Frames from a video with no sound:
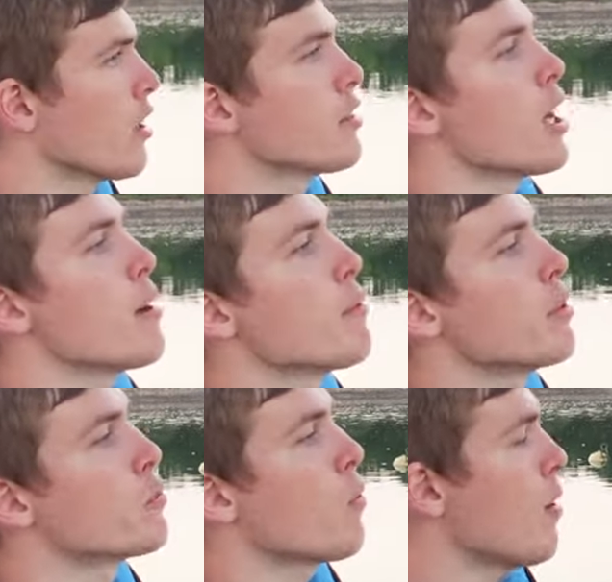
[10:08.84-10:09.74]
our depth
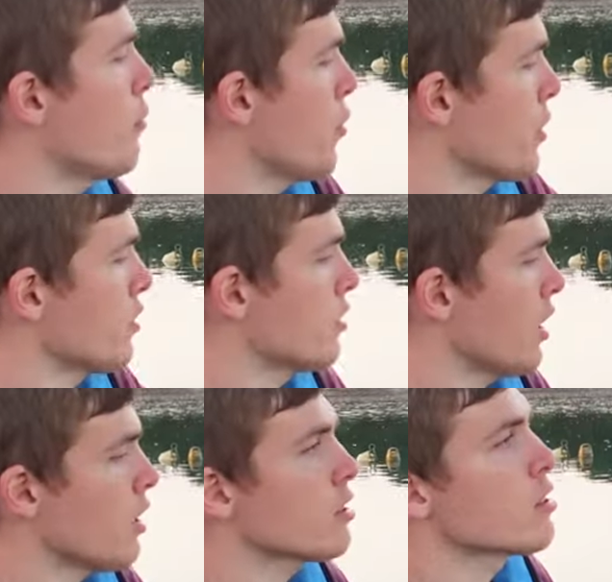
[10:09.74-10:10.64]
is one point
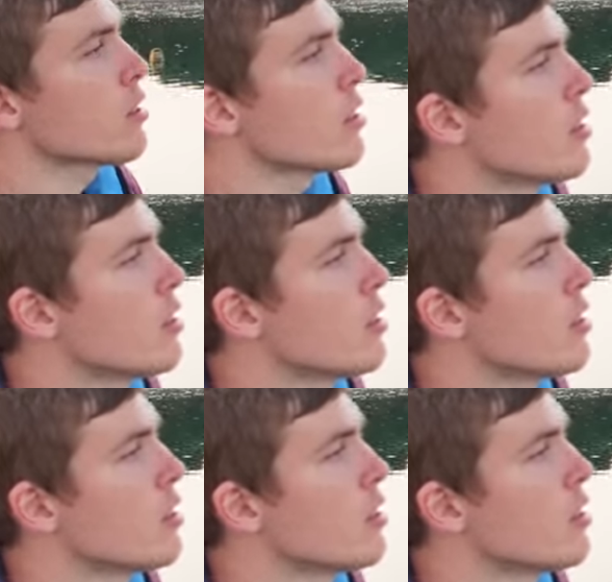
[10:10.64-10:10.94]
six.